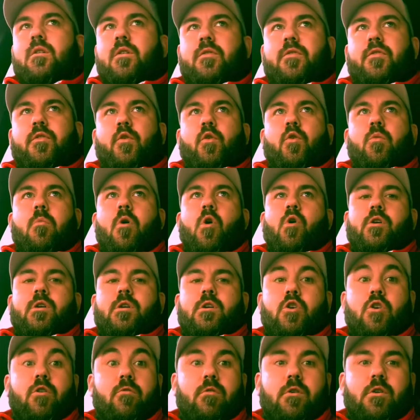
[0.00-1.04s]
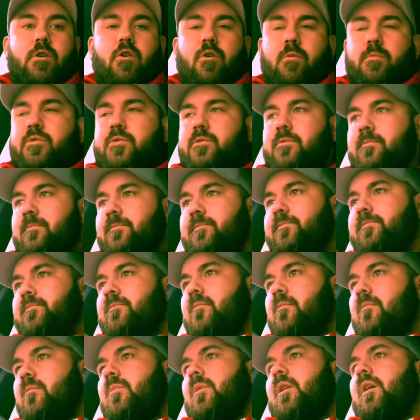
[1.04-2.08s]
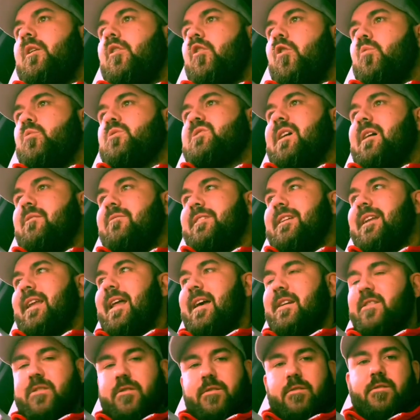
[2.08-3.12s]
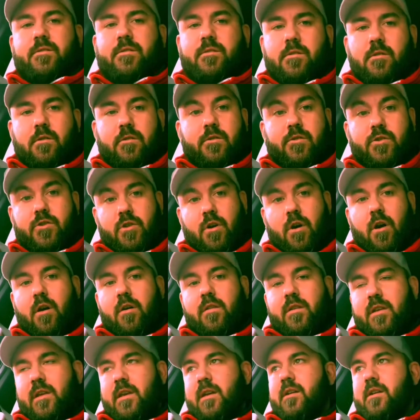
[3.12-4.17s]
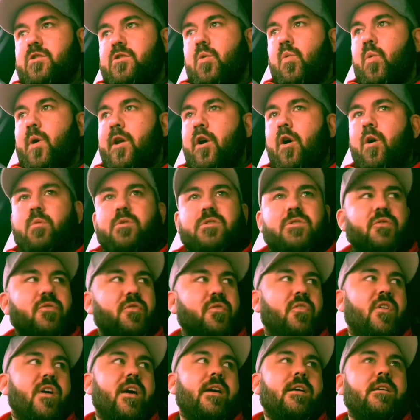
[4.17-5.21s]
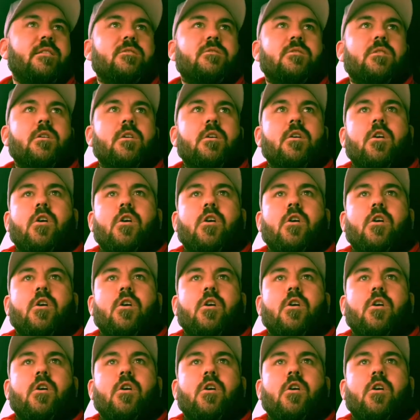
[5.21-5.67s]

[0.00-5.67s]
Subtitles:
for my current clubs, and I was having lessons at the start of the So when I was fit,